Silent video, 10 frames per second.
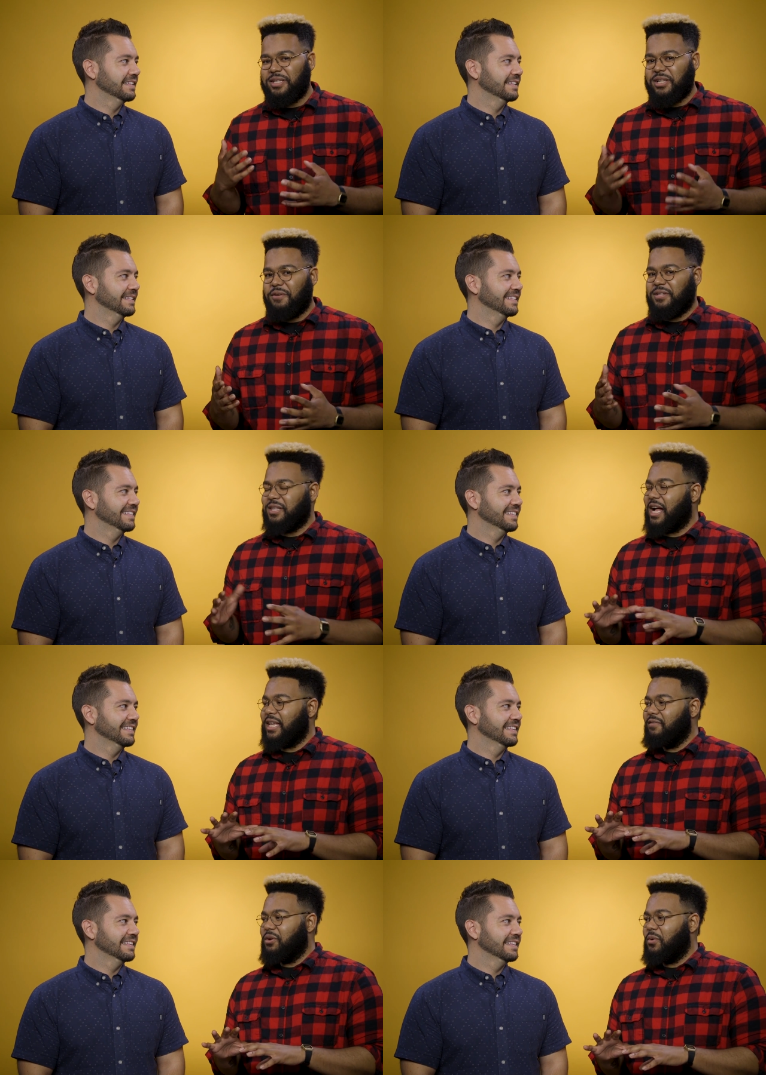Speaker 1: itself is
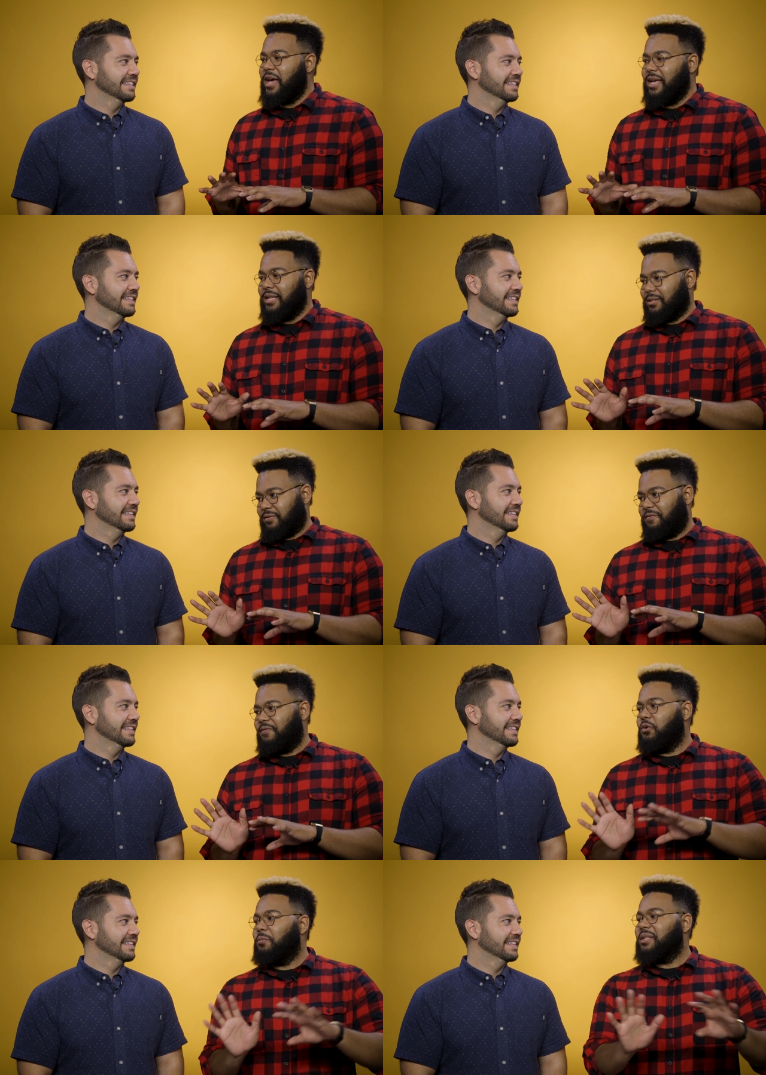not giving away his
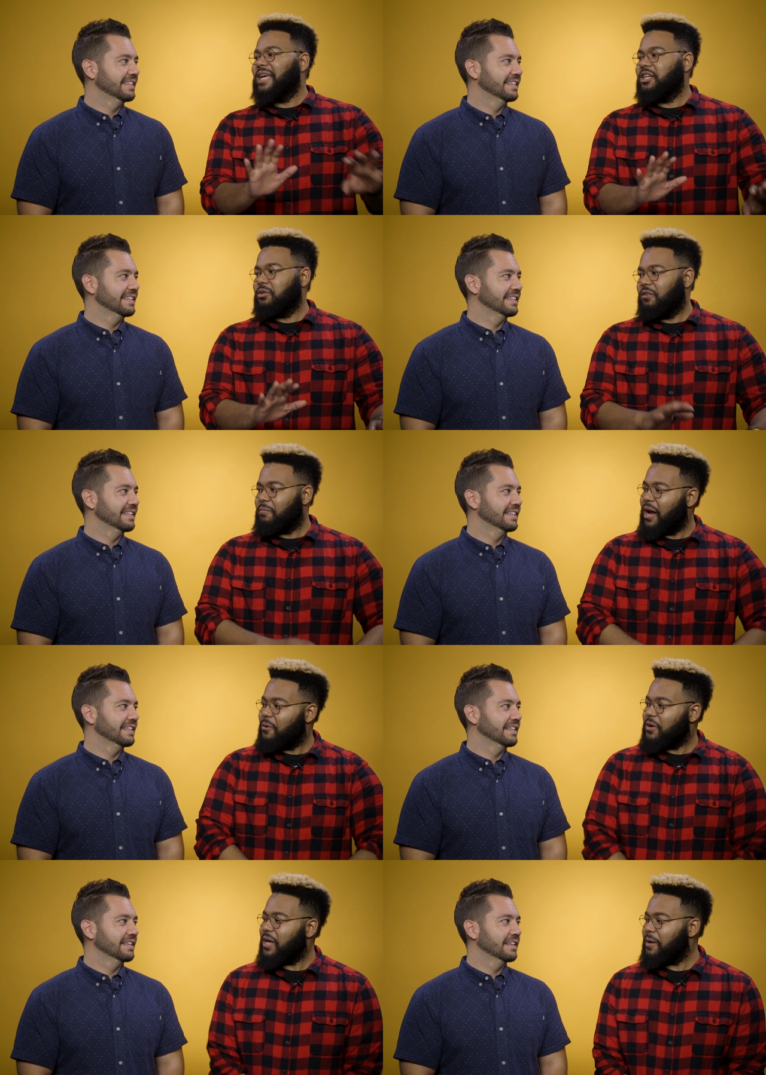full potential of
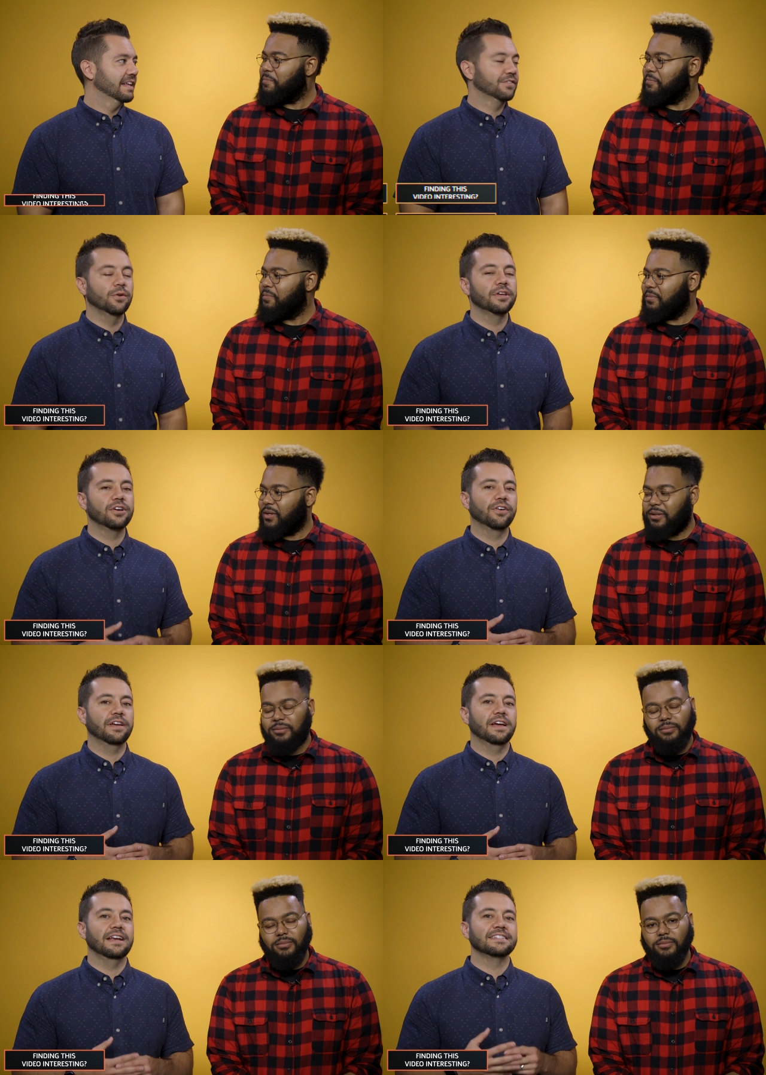power yet. Totally
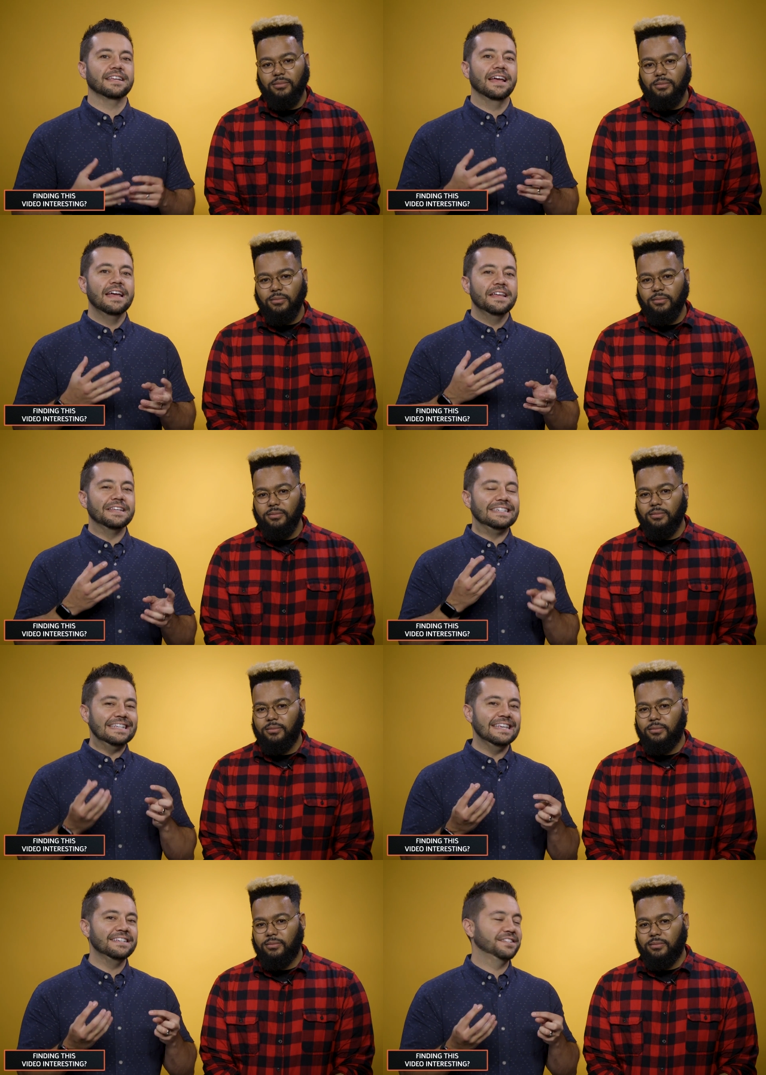agree. The
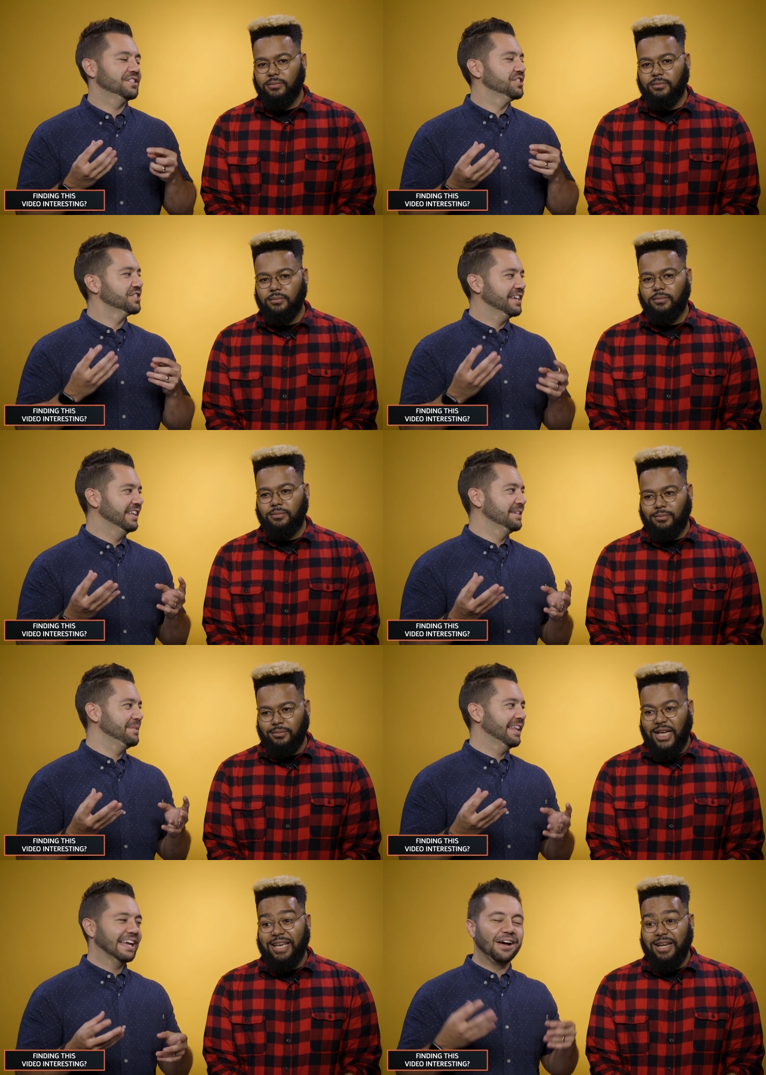tease is just
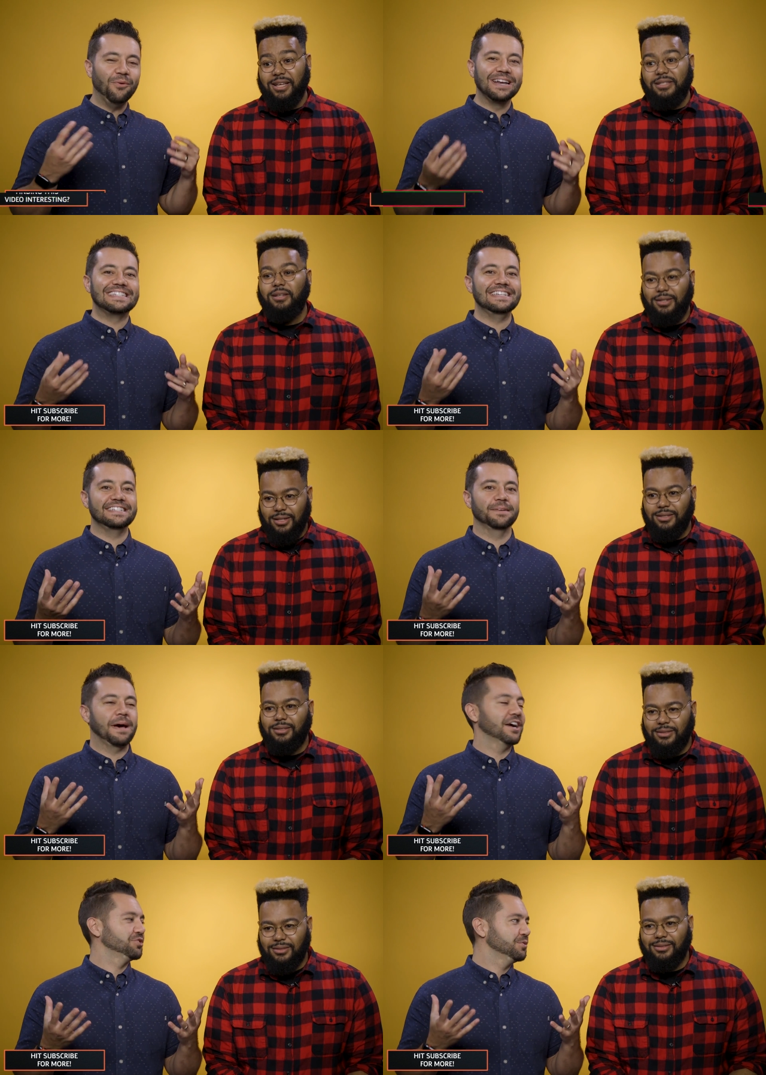killing me. Like
Speaker 2: I want to see
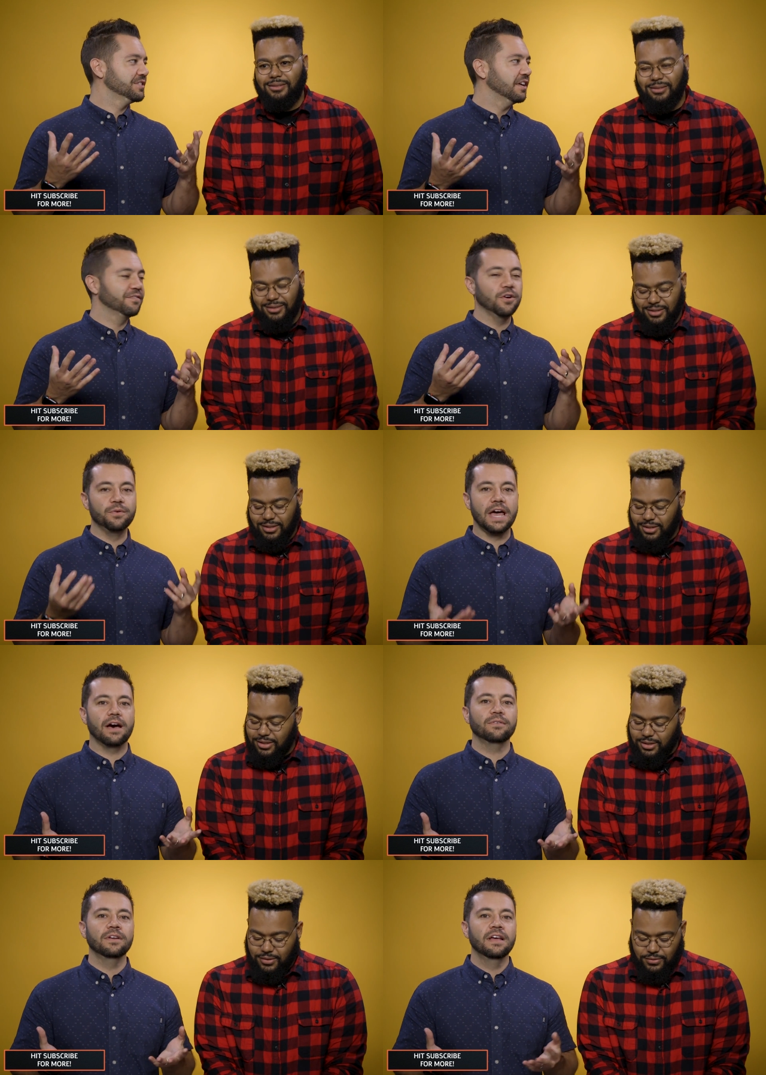some actual stuff go
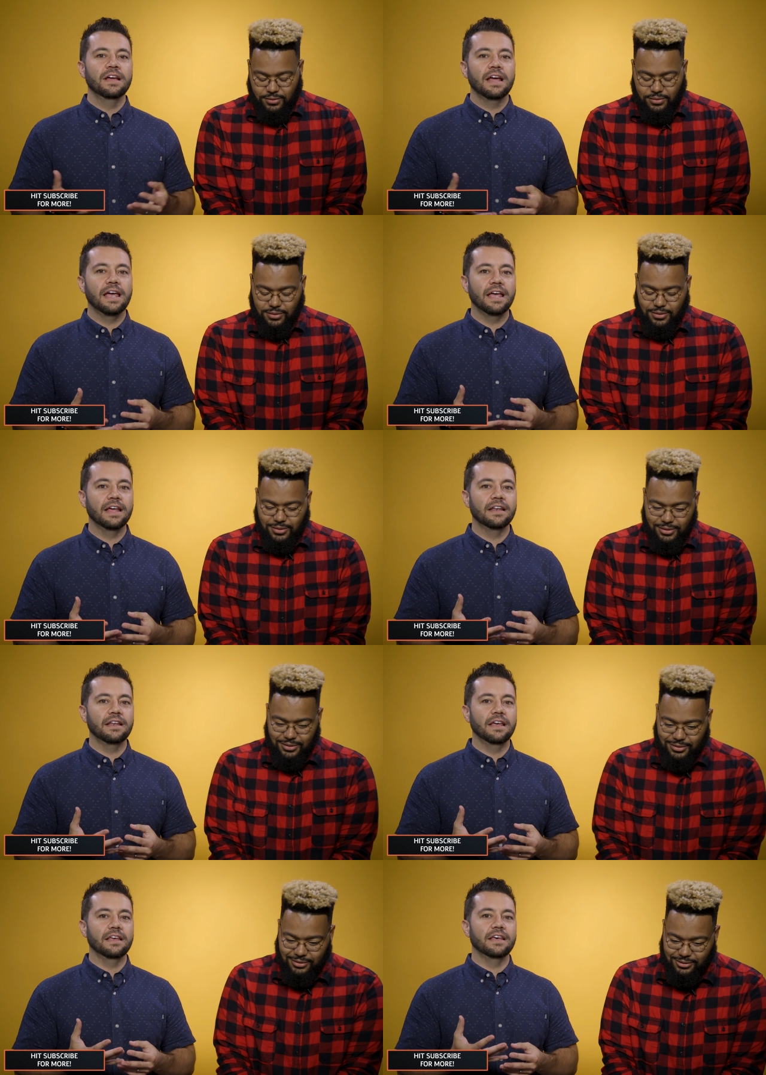down,
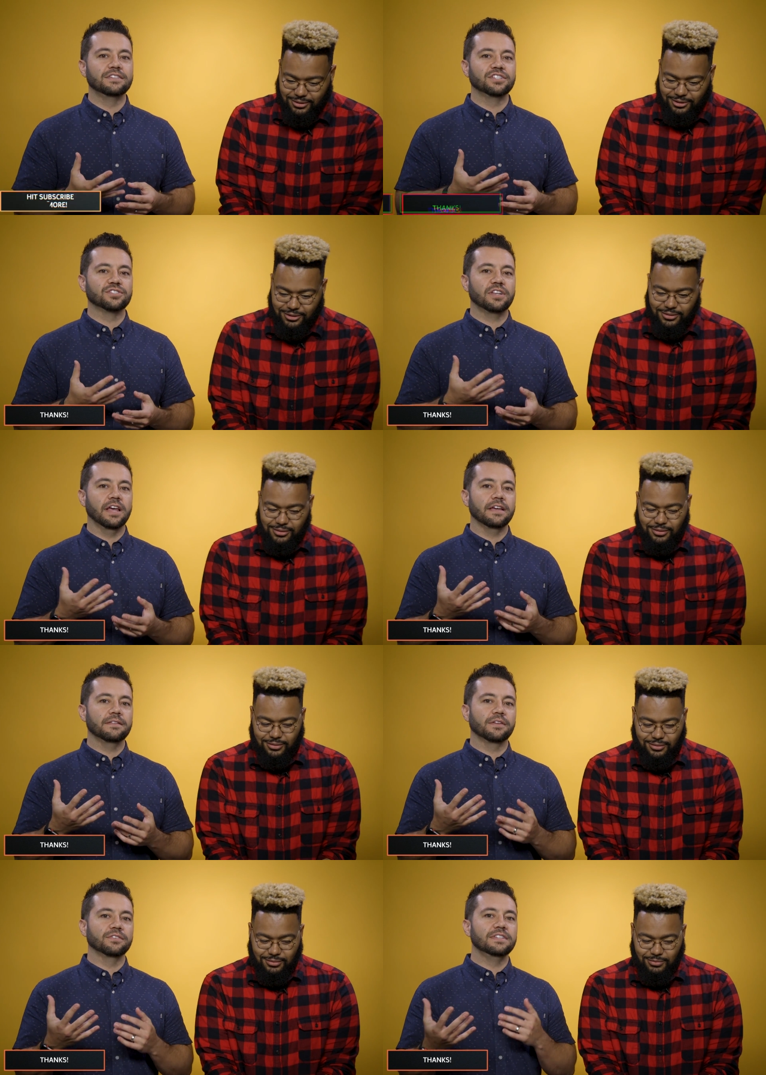and it's just
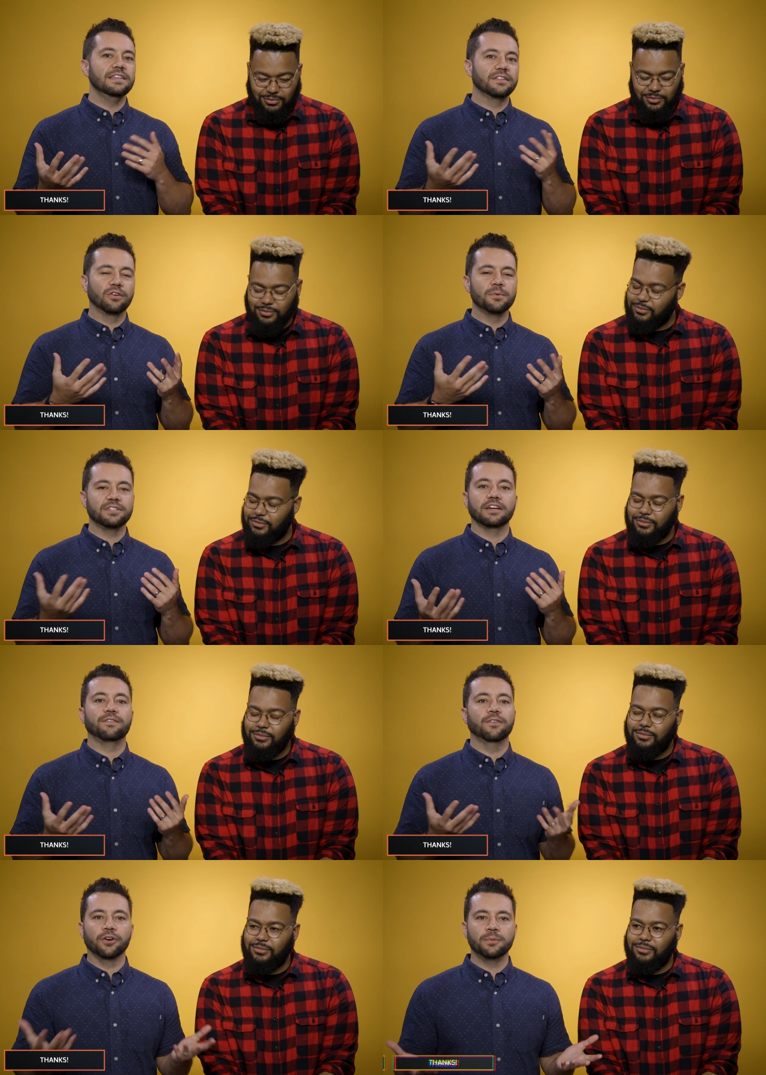like they're almost
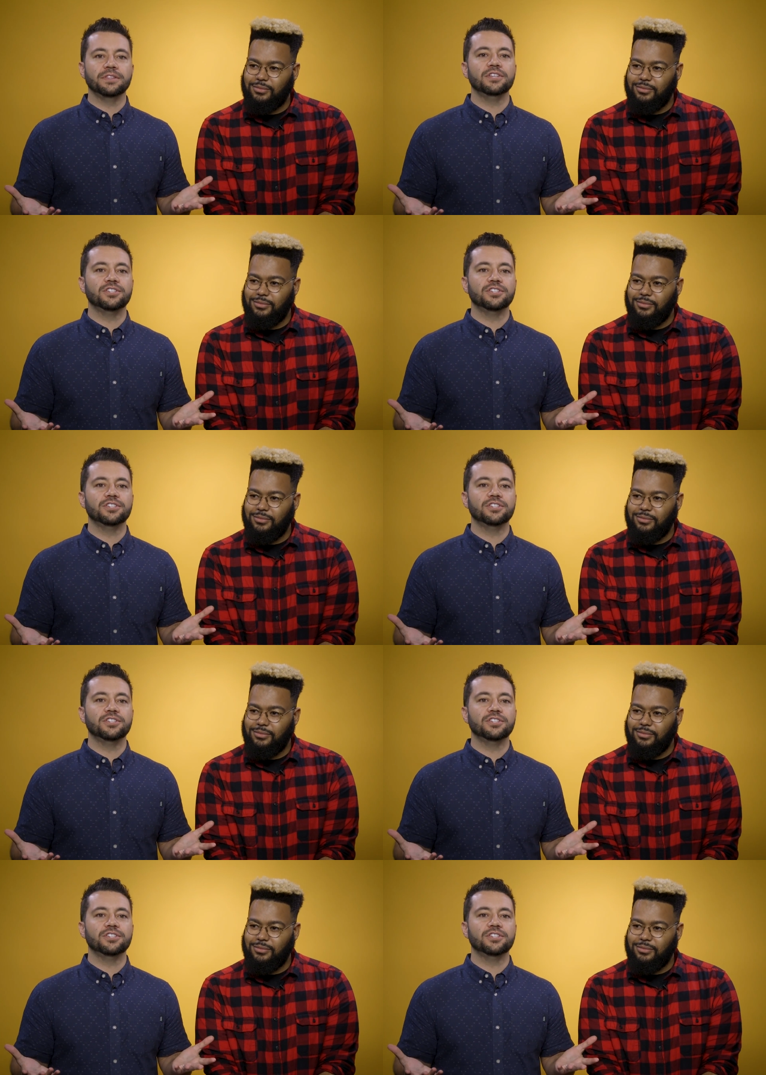like flirting with